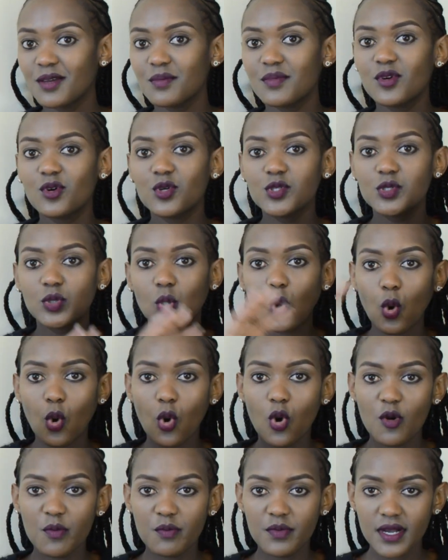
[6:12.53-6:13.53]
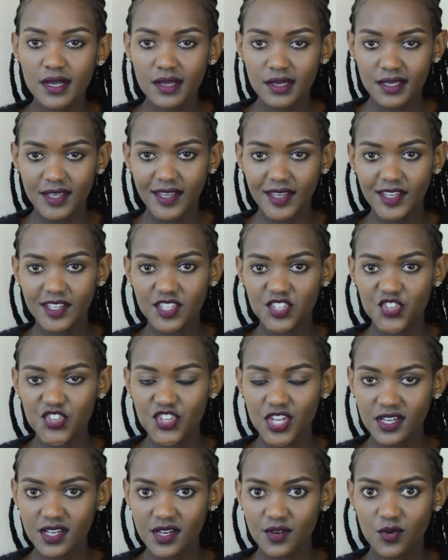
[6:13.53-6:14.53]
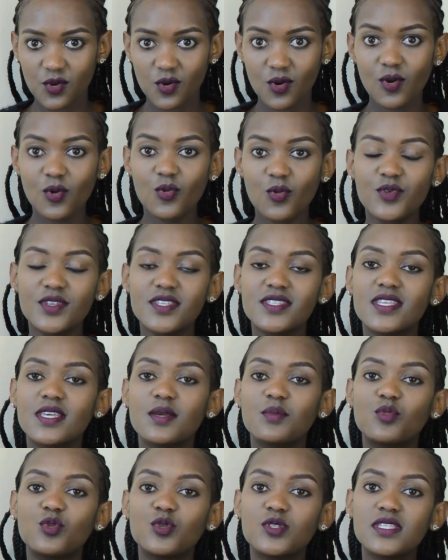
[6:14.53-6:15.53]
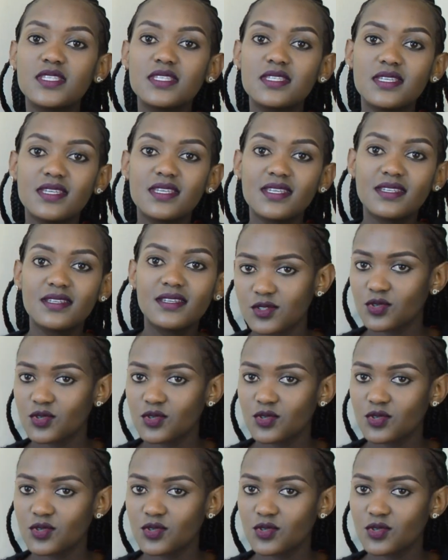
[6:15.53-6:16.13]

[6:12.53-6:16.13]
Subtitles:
because home in general we say musie.